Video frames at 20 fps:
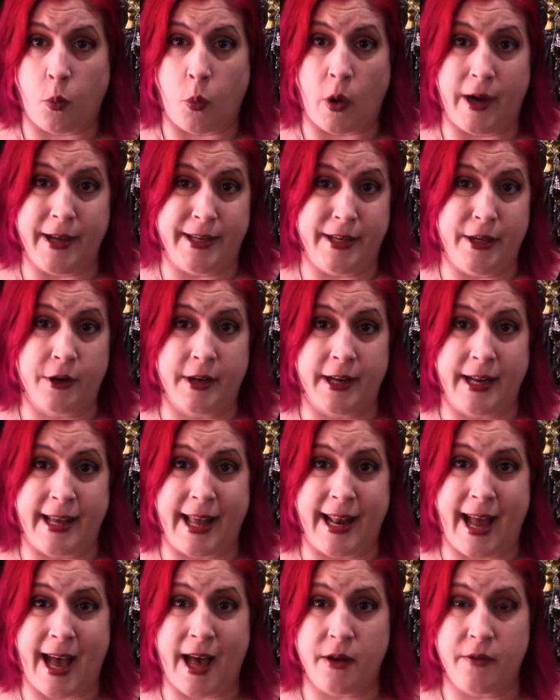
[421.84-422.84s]
what you're going to
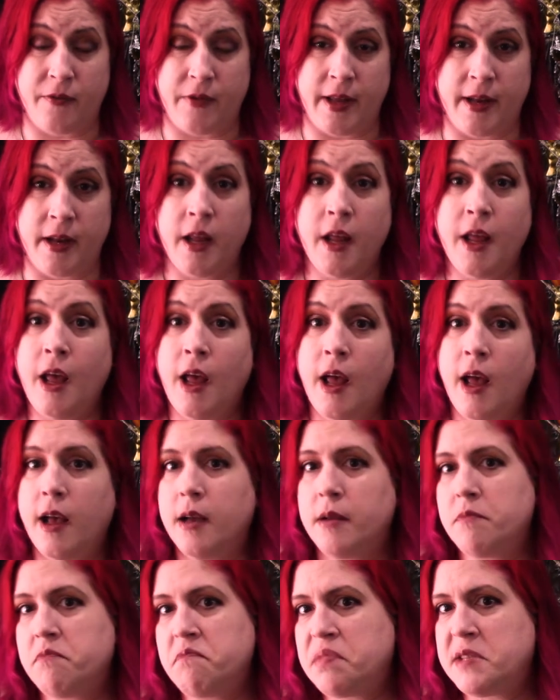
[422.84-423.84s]
get out of it.
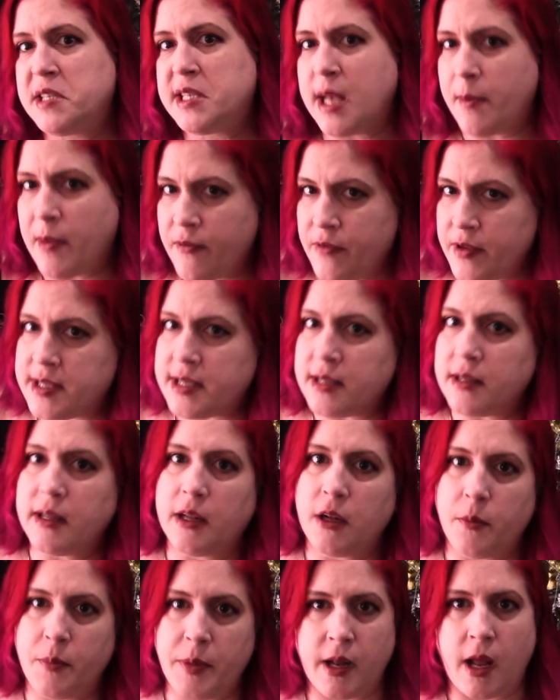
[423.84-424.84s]
Some of it's a
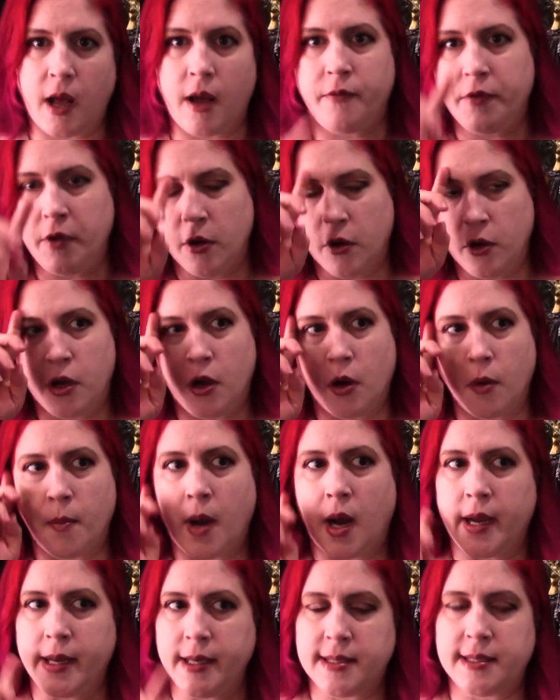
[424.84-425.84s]
little bit of your
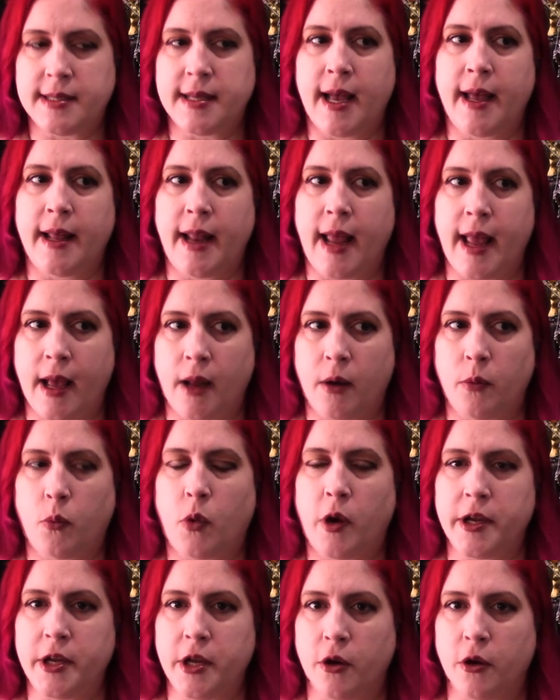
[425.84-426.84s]
mindset and
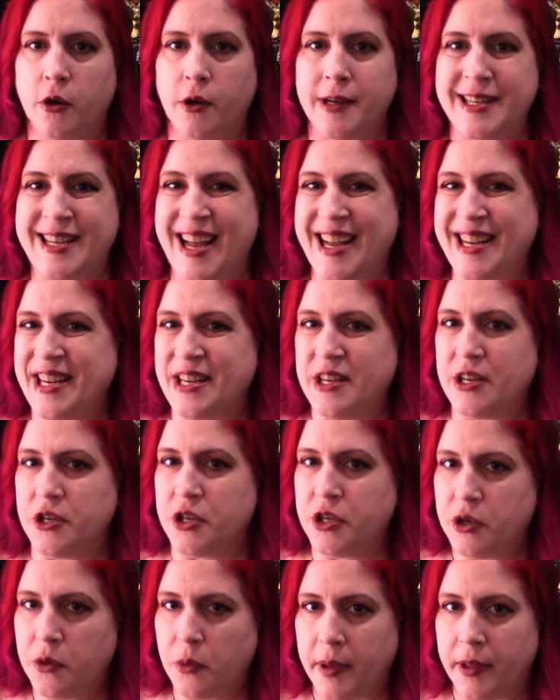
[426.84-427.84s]
what you're intending to
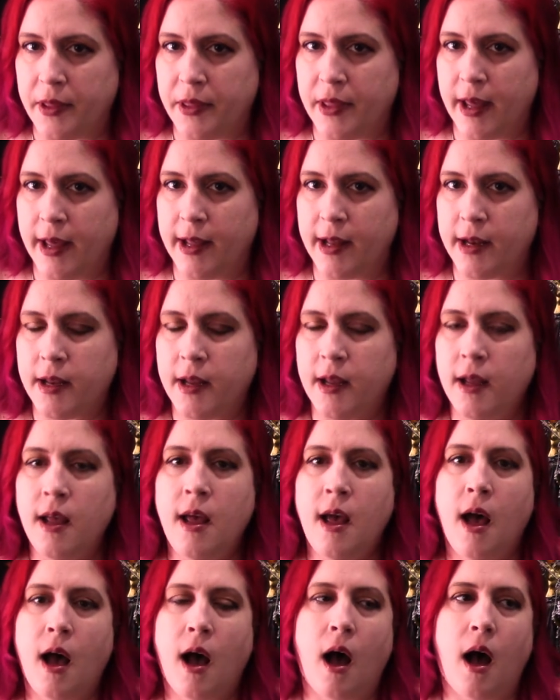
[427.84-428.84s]
do with it,
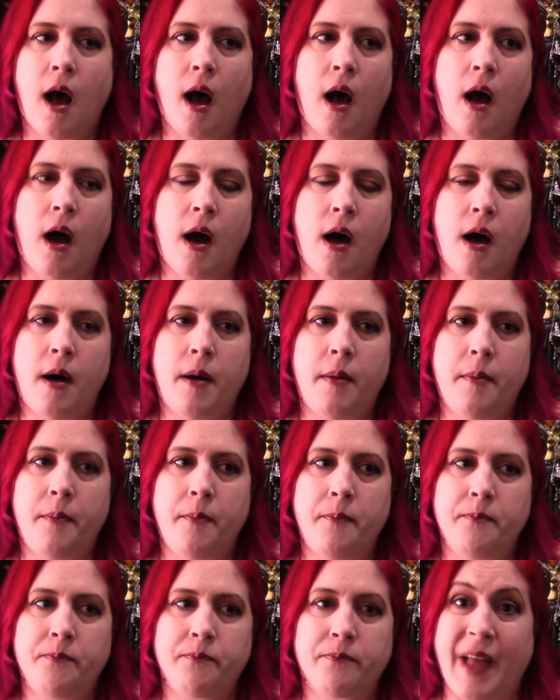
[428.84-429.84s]

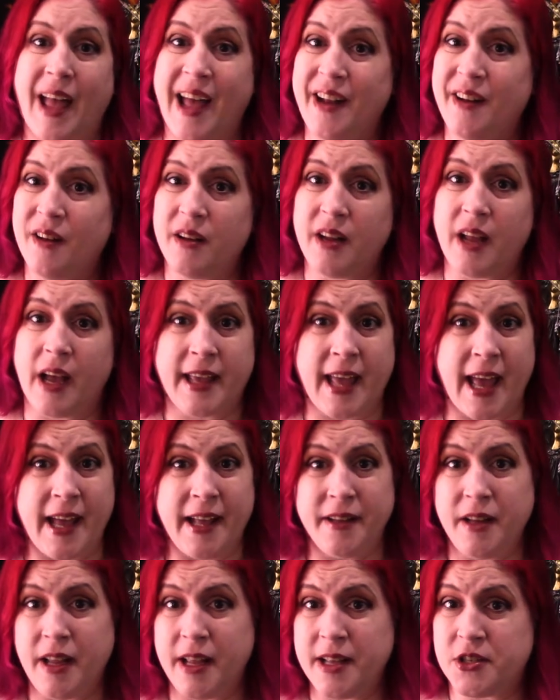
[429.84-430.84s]
and
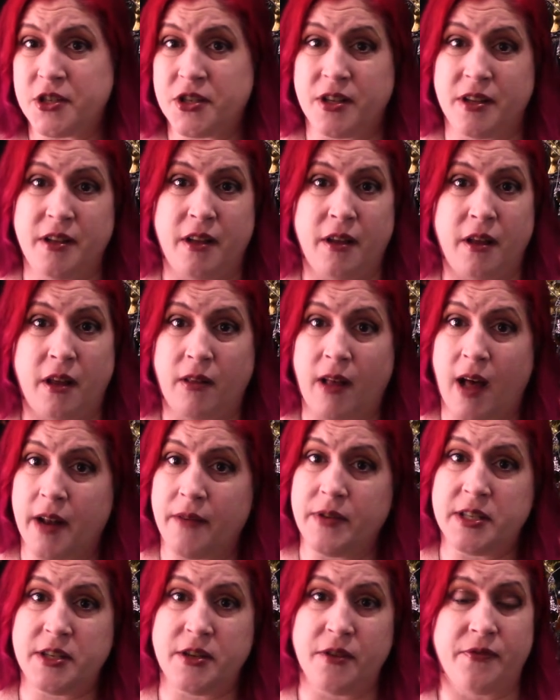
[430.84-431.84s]
again, it's a lot of
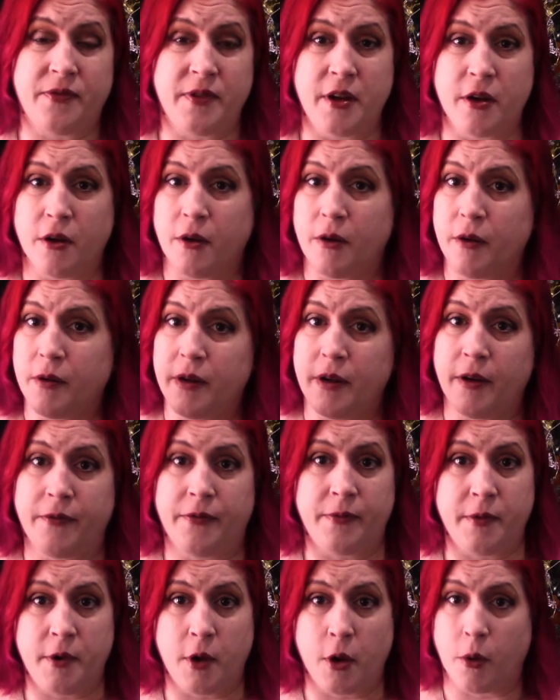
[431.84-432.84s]
it's
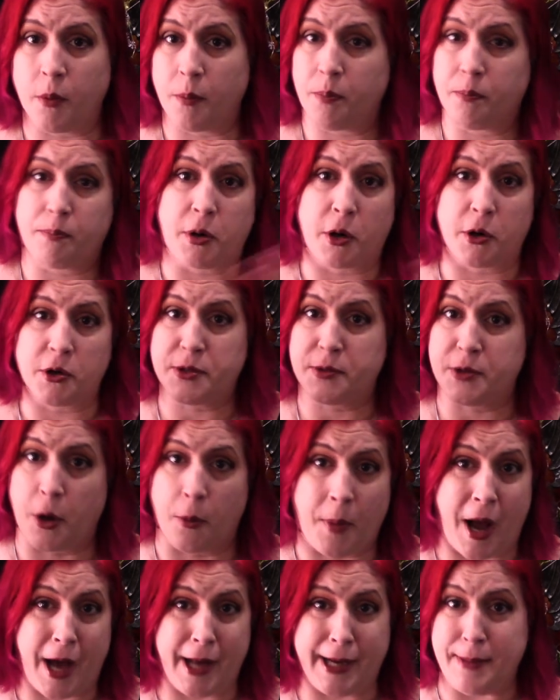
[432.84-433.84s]
your
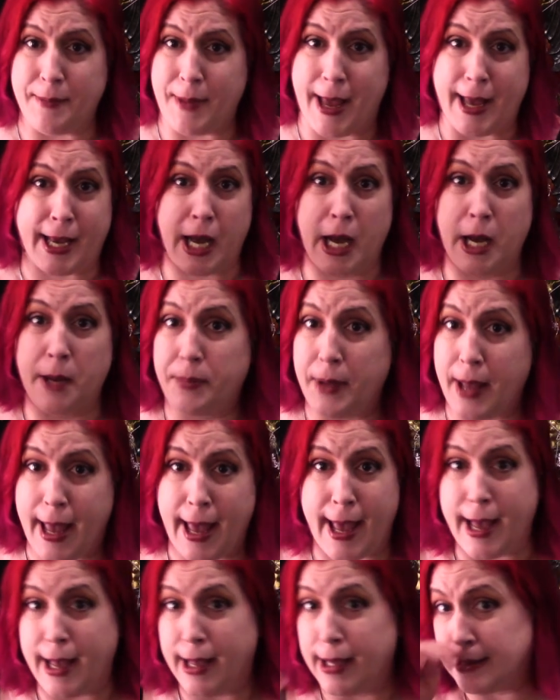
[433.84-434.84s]
body makeup,
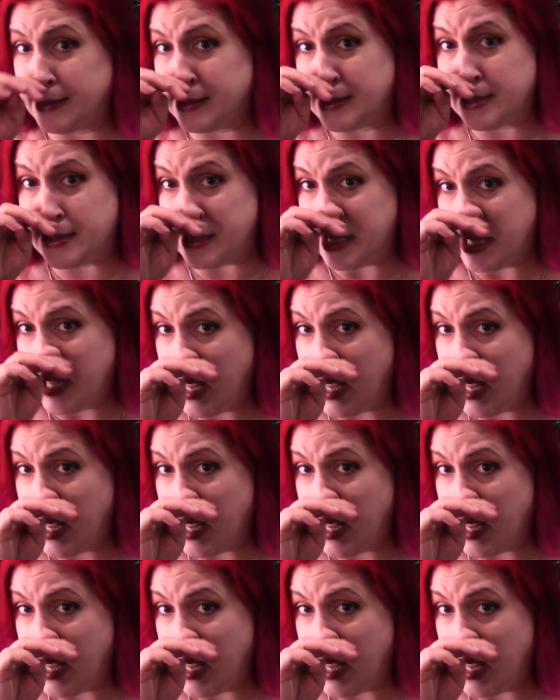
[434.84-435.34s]
and